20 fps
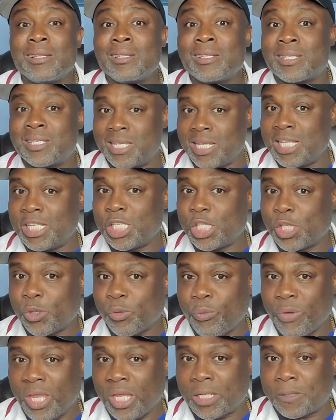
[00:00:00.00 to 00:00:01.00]
this
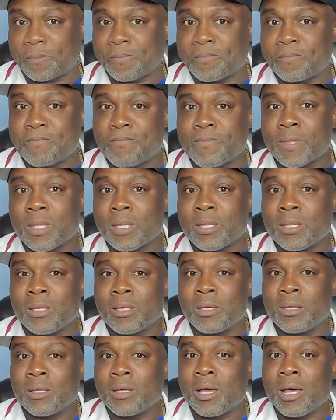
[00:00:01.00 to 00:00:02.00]
week
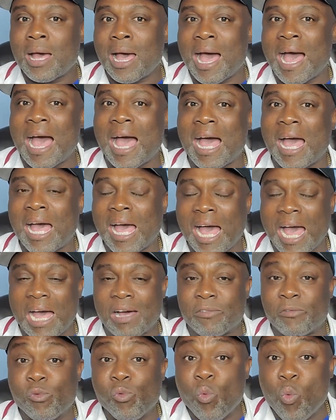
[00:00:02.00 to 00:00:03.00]
I
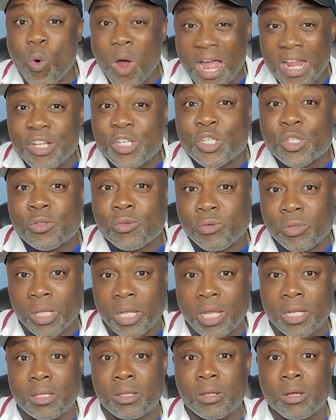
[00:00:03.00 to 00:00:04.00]
have one
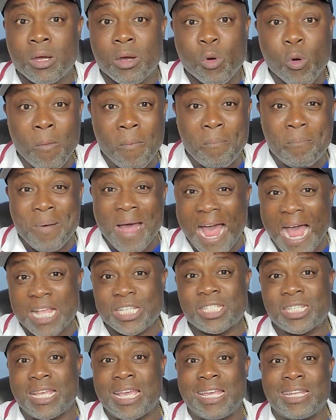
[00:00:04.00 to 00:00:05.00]
student who
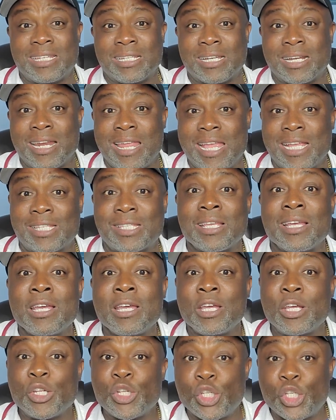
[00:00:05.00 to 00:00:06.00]
passed NCLEX
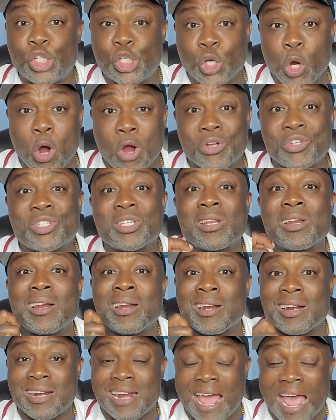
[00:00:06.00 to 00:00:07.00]
just
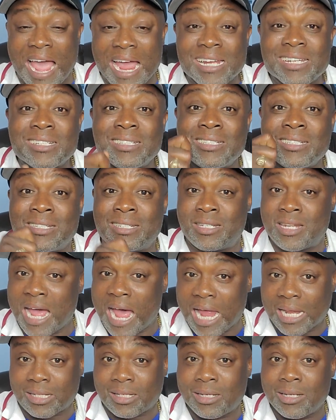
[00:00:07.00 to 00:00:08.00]
like
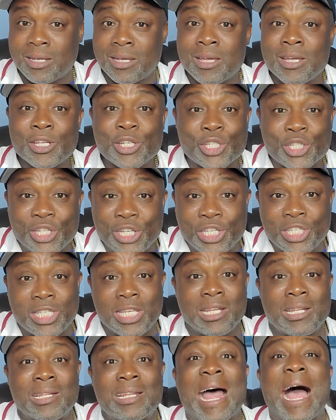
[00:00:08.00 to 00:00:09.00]
that. She
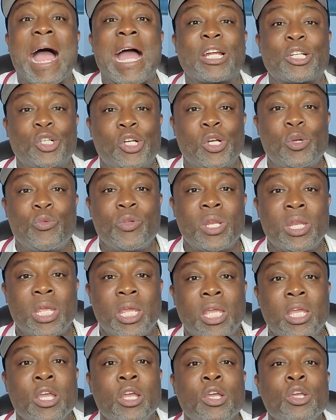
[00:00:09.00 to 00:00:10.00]
said, Dr.
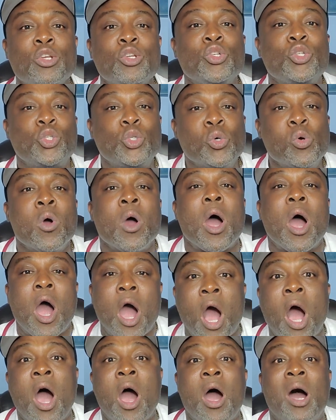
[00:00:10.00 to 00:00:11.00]
Louine, you
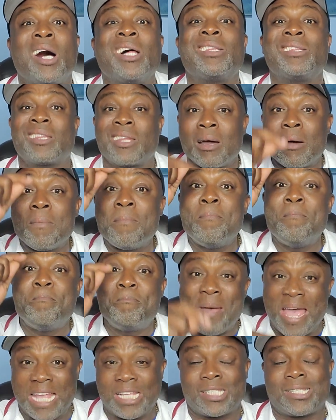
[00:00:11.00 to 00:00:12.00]
are the
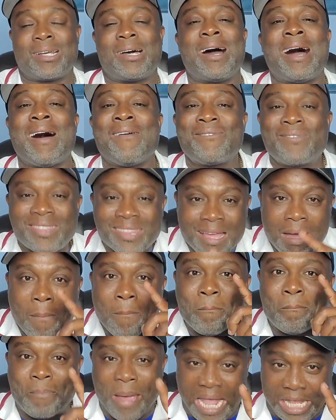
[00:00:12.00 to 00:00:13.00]
best of the
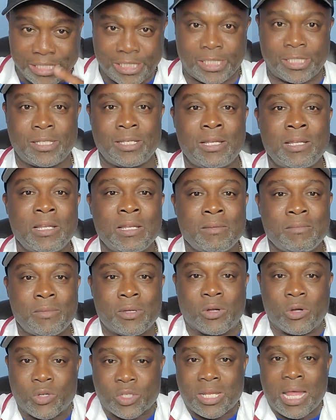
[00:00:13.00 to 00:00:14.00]
best.
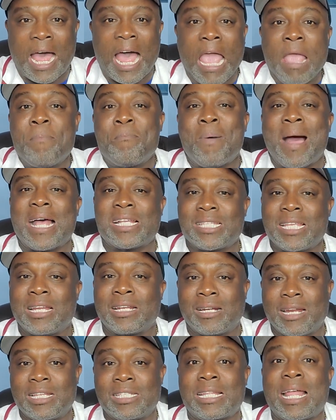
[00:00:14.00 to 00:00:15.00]
Because I passed
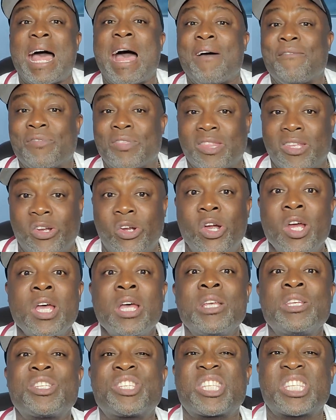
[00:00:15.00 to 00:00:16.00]
NCLEX after
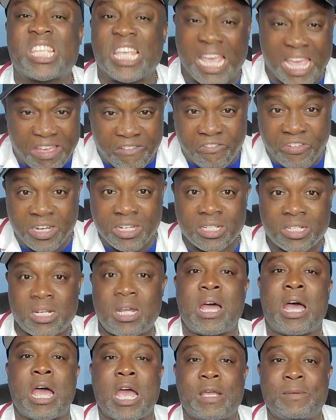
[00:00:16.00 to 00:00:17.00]
7
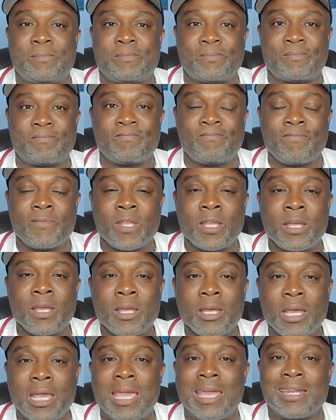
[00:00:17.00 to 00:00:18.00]
times.
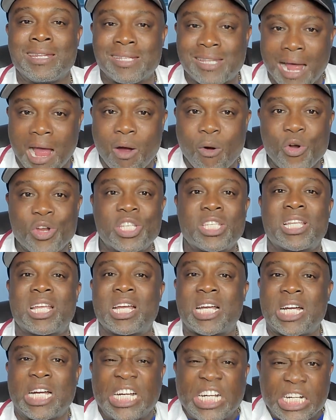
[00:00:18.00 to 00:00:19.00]
And that was
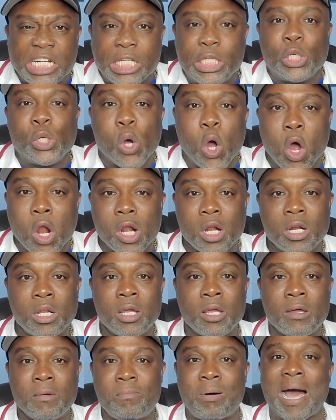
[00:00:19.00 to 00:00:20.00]
Creole
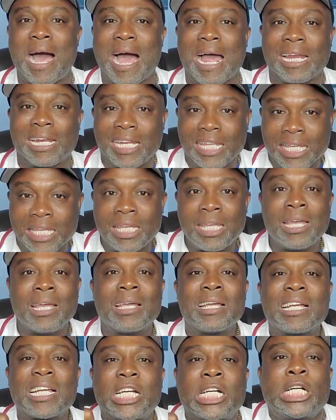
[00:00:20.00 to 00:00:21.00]
Pali,
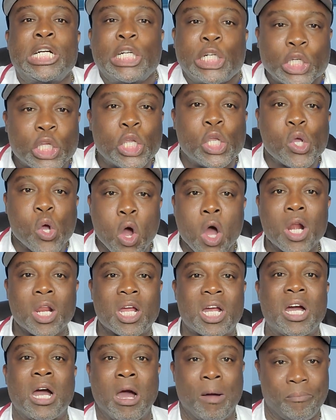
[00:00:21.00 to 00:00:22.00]
Creole
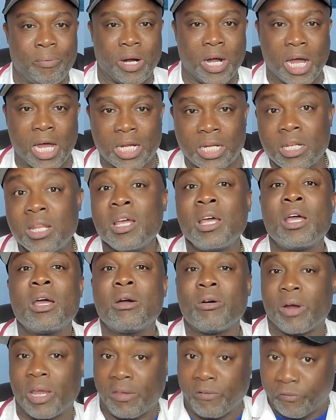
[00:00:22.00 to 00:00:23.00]
Comprend
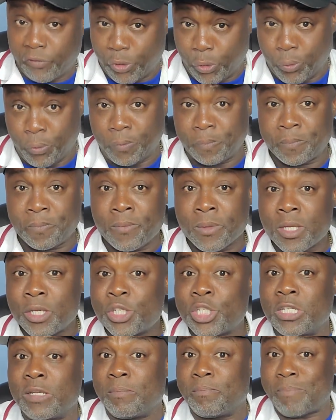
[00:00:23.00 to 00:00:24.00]
review.
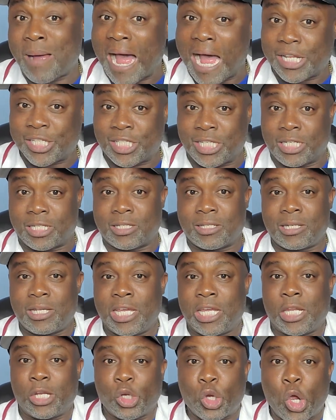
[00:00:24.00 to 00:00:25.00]
She passed it
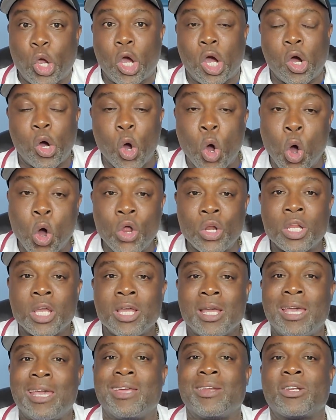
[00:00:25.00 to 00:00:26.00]
in her own
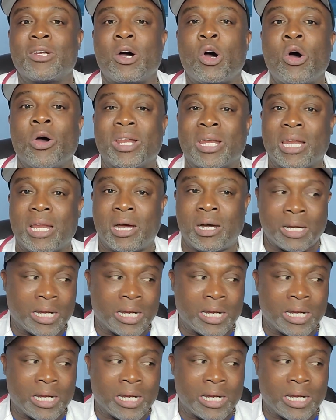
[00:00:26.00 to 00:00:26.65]
and on